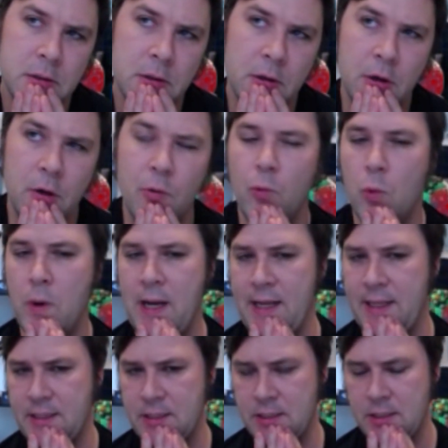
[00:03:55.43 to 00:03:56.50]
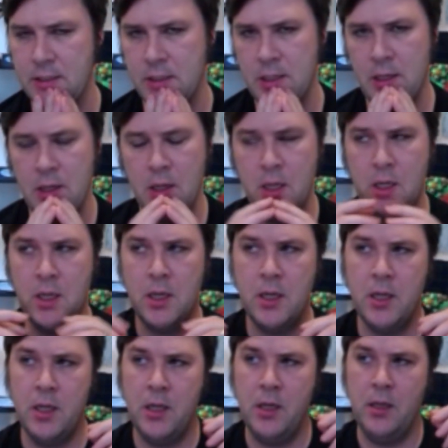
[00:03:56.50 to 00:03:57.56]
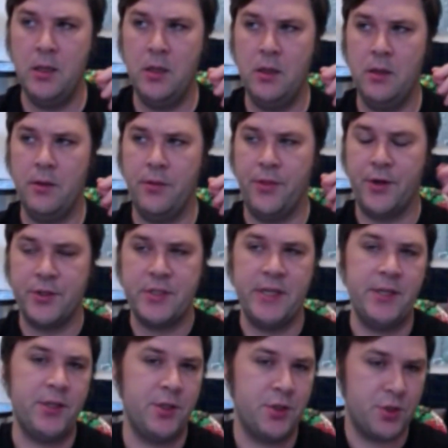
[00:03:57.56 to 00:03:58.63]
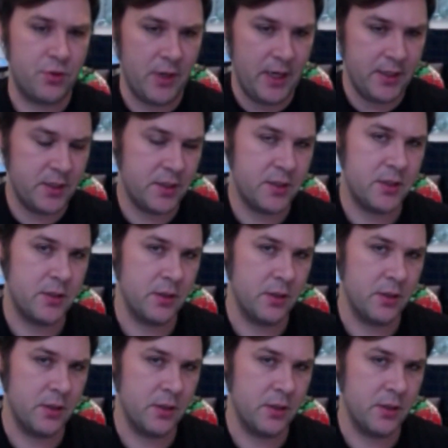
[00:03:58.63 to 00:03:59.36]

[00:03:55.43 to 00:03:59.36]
her wit, there's a stressed